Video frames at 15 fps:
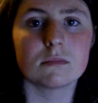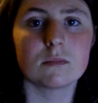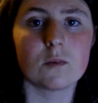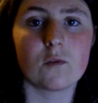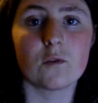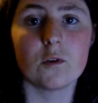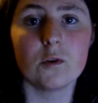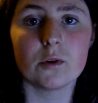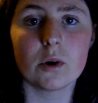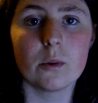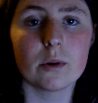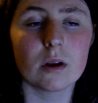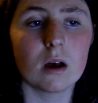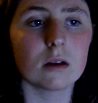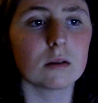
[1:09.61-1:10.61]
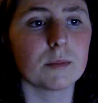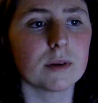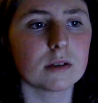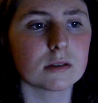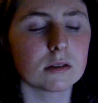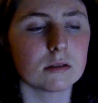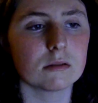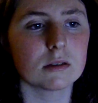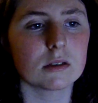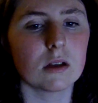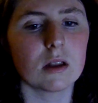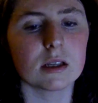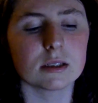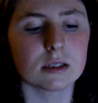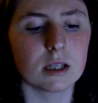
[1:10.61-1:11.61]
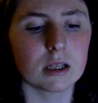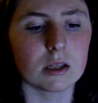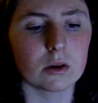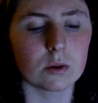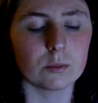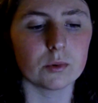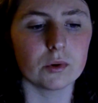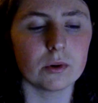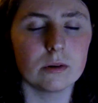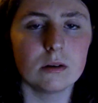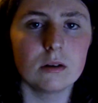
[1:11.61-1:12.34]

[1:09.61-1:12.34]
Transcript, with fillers: feud going on I mean it's, it's not lasted that long but